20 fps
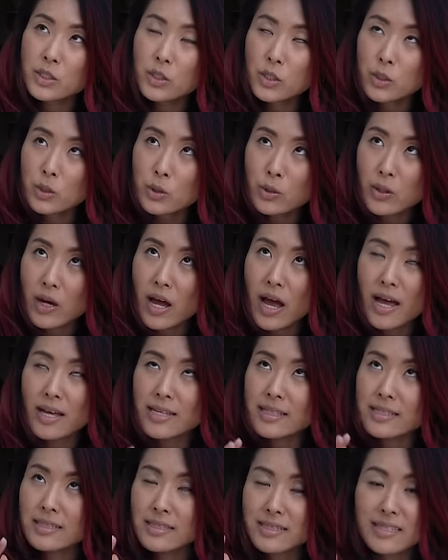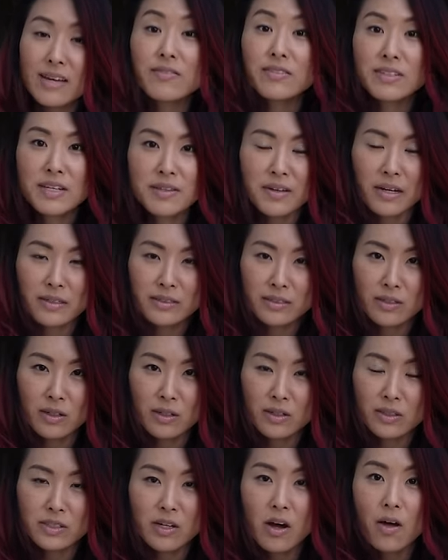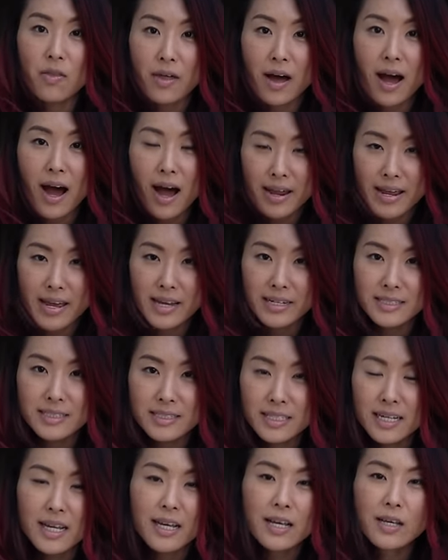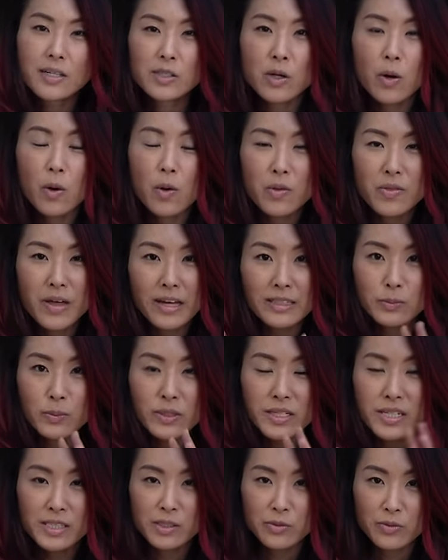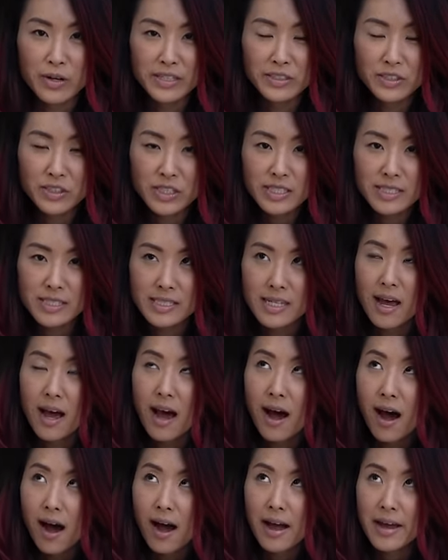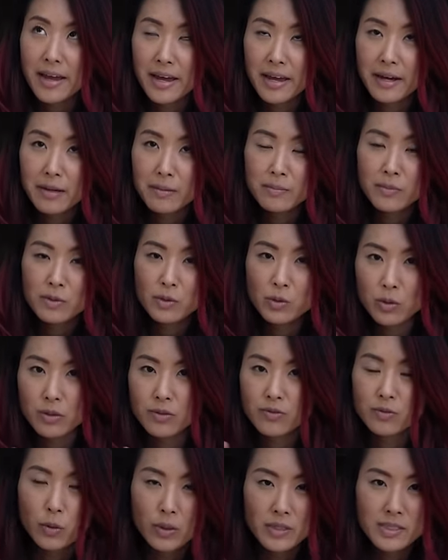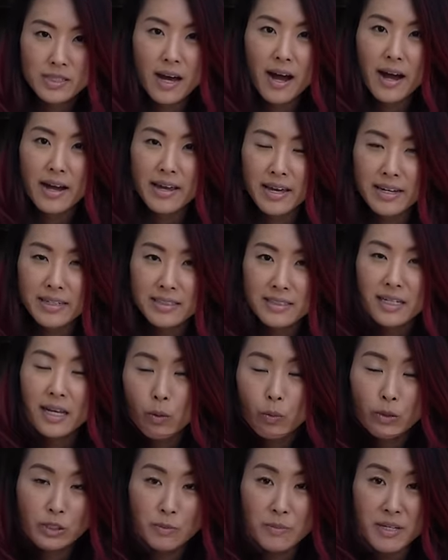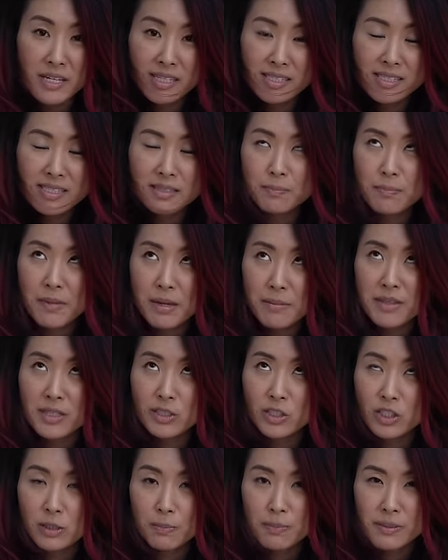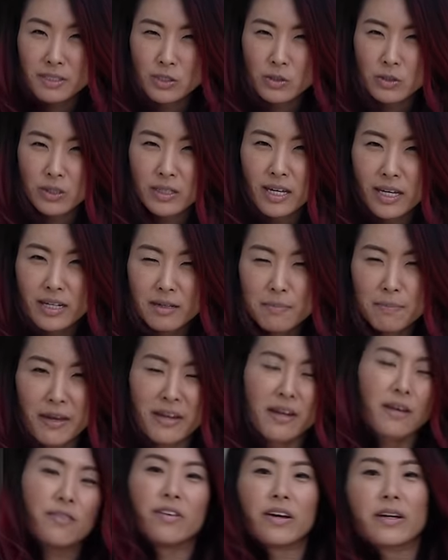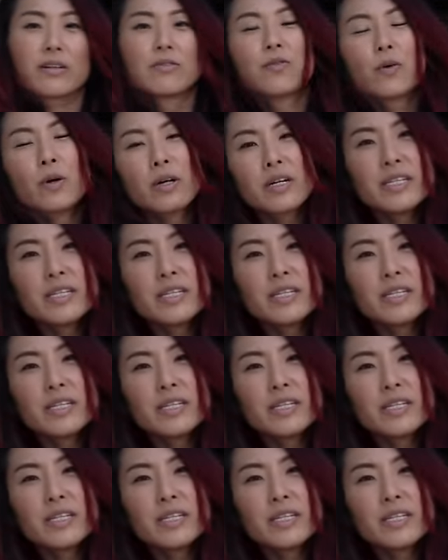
to $70,000 on the high end. So that's what his range is. I am sort of towards the high end, which means maybe the cheapest you can get a van for